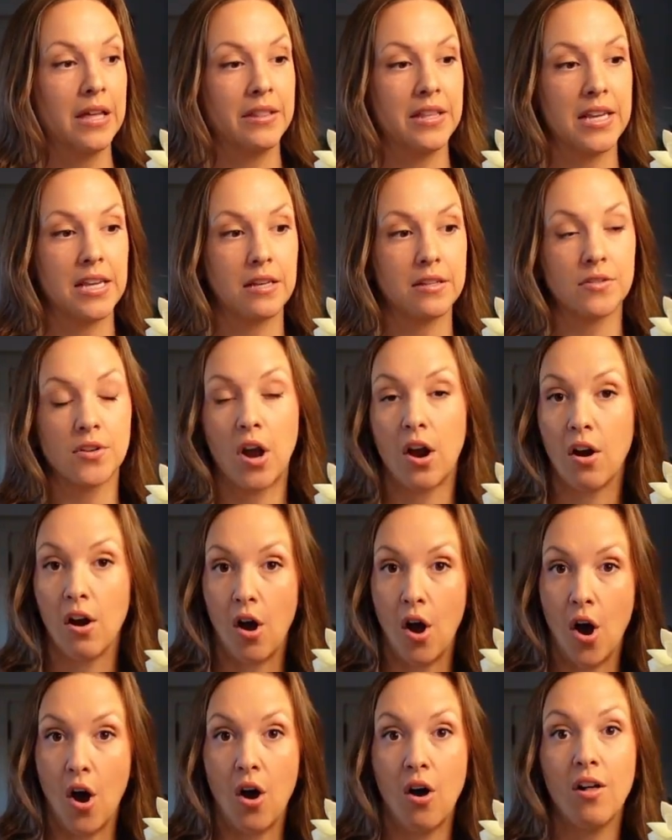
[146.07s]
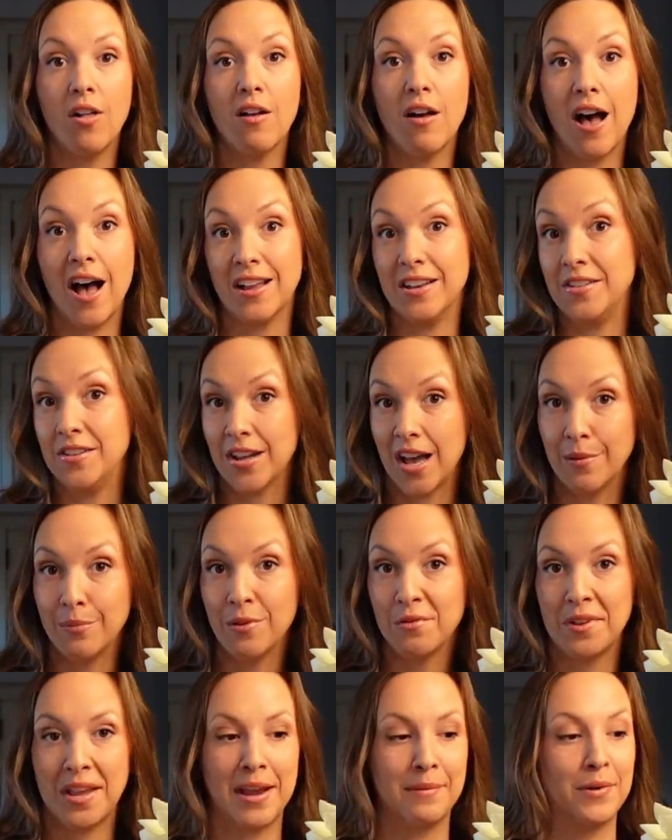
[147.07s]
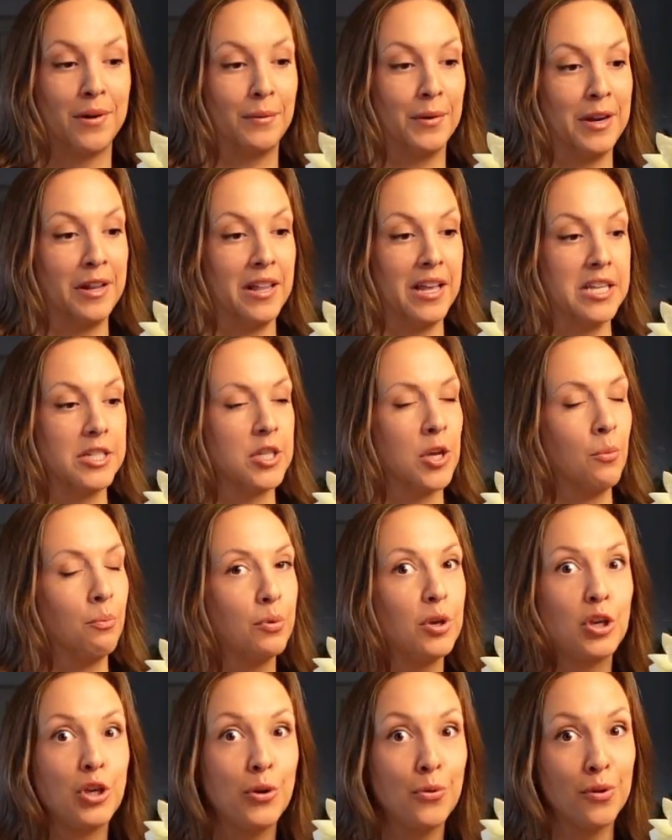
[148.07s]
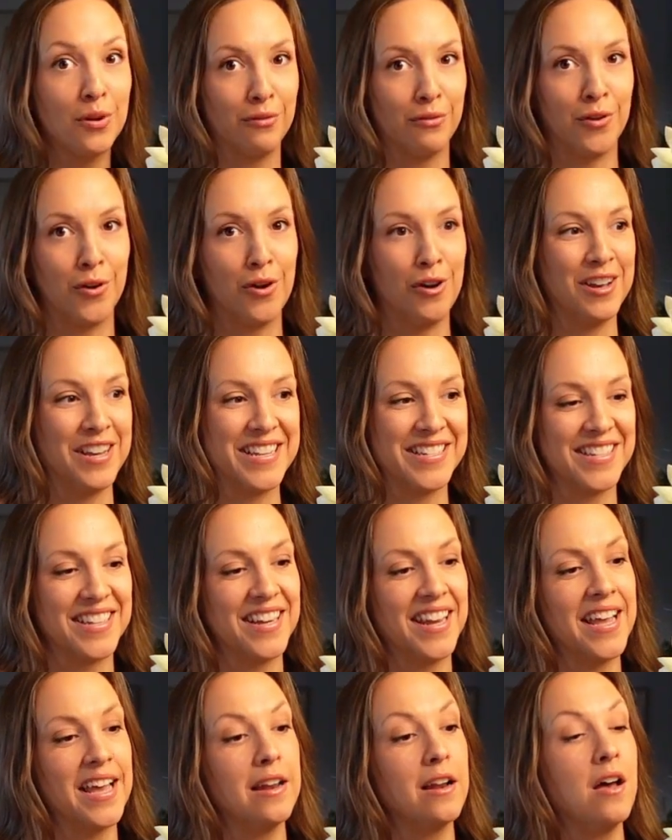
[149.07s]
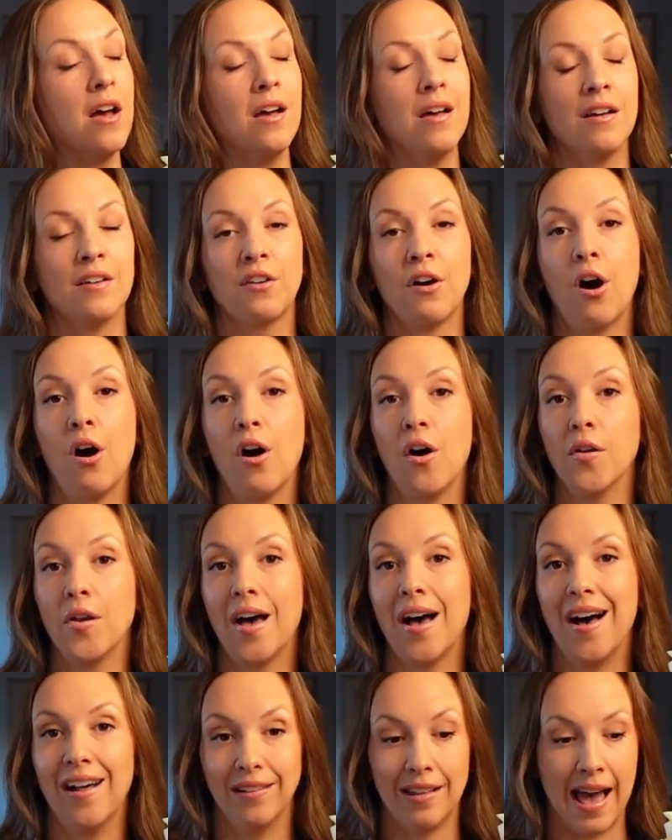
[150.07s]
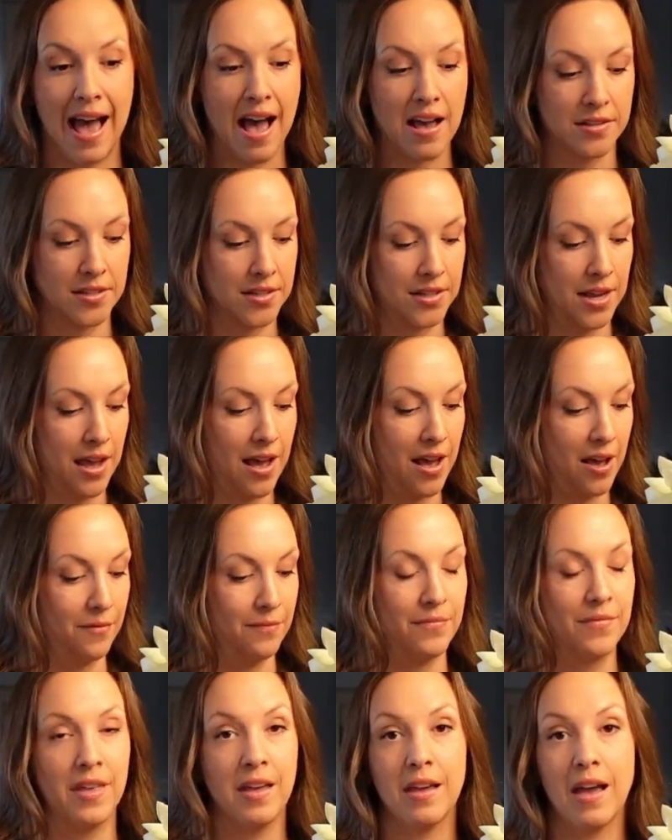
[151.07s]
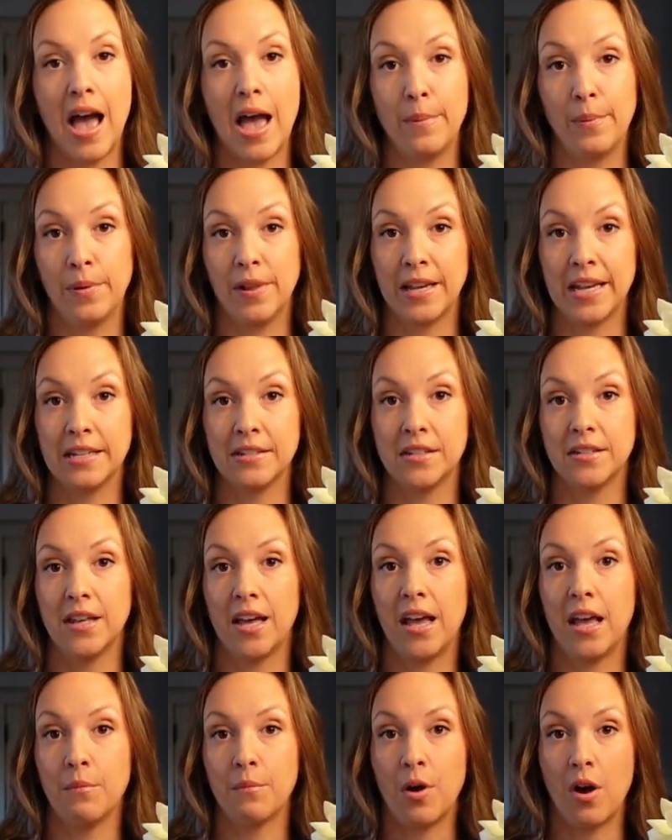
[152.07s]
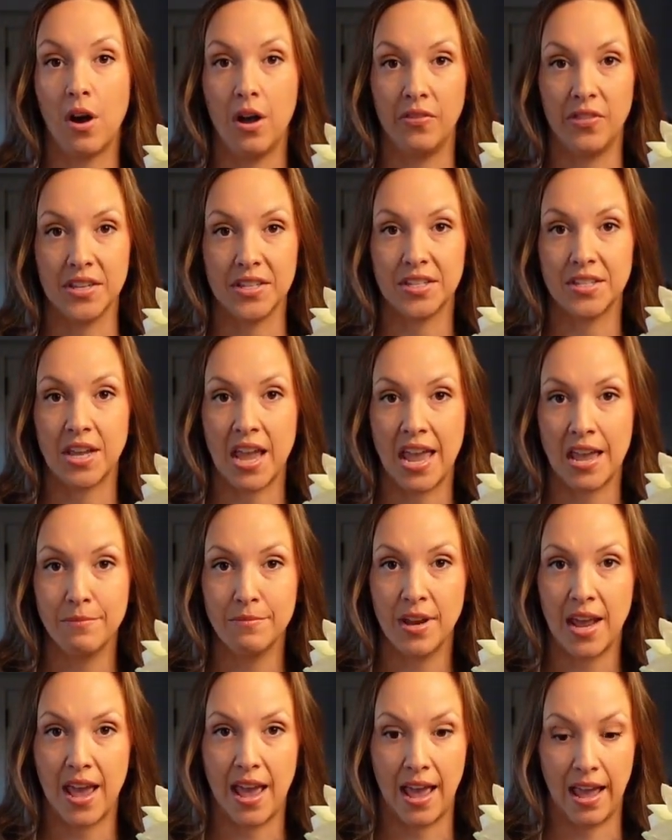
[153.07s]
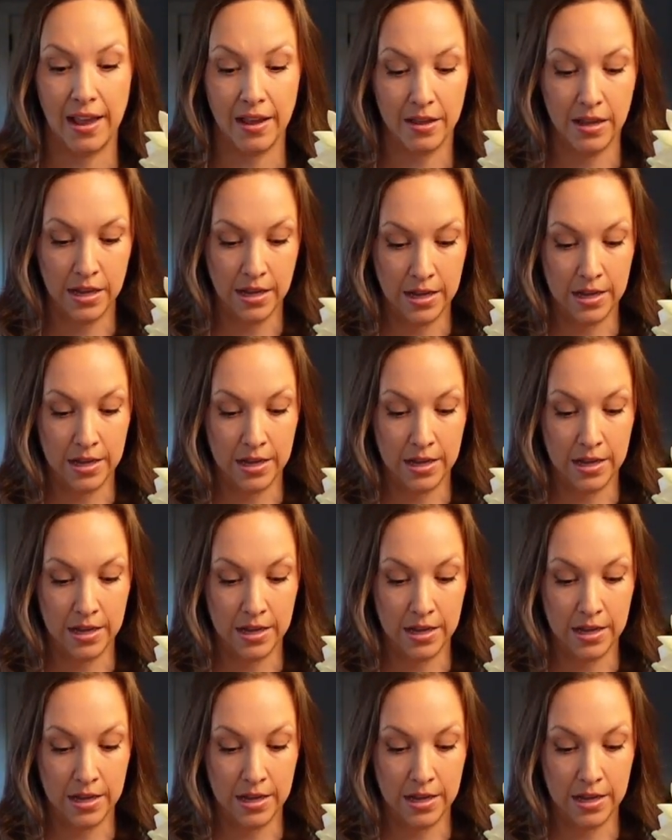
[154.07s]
These are all a doubled amaryllis, beautiful, isn't it? Called Alaska. I planted them on the same day